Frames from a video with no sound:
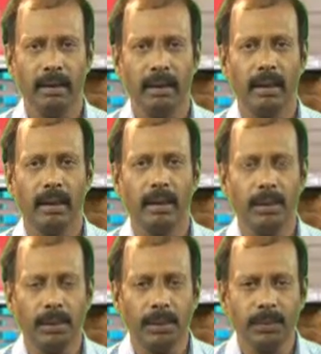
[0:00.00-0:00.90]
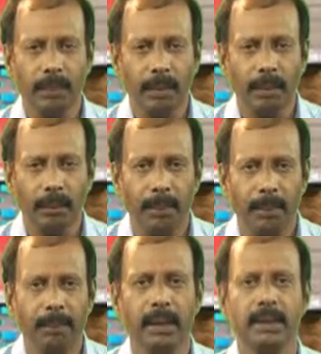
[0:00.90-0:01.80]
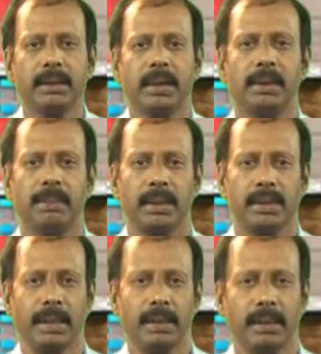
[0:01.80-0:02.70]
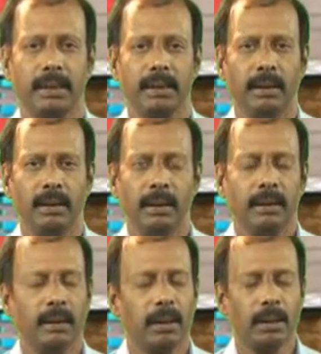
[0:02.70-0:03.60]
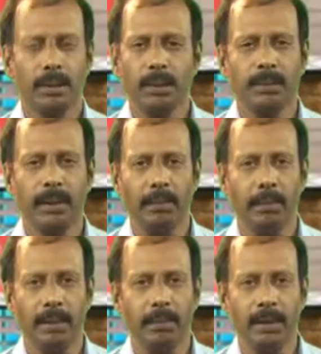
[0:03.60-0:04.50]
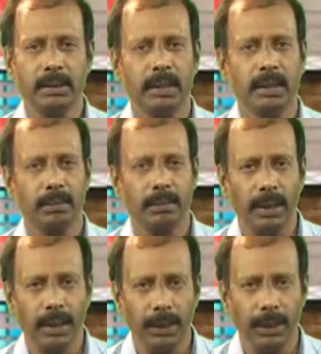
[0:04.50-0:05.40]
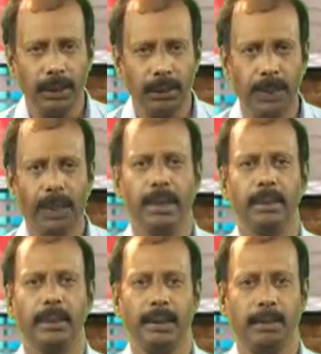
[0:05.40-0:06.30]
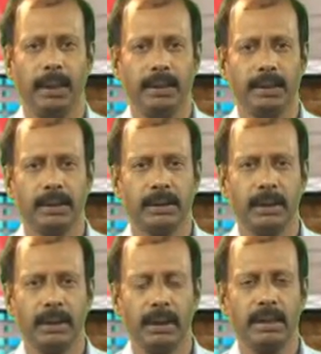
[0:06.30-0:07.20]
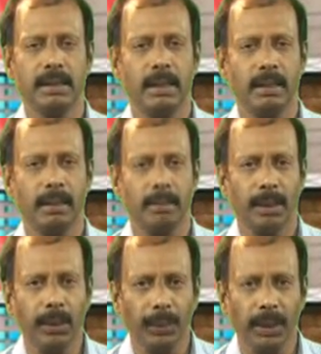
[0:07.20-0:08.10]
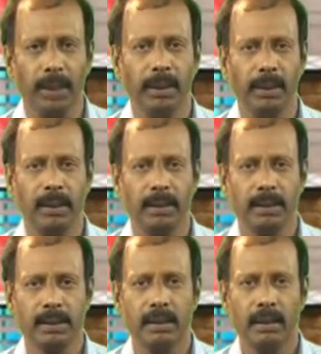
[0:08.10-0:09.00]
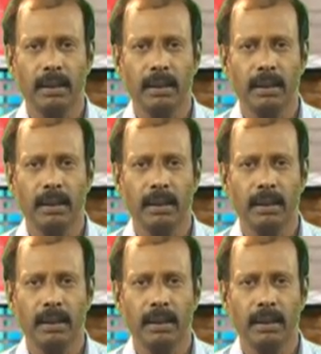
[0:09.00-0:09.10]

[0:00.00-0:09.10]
the chlorophyll pigments are present. The chlorophyll pigments are very unique pigments. These are the biochemicals.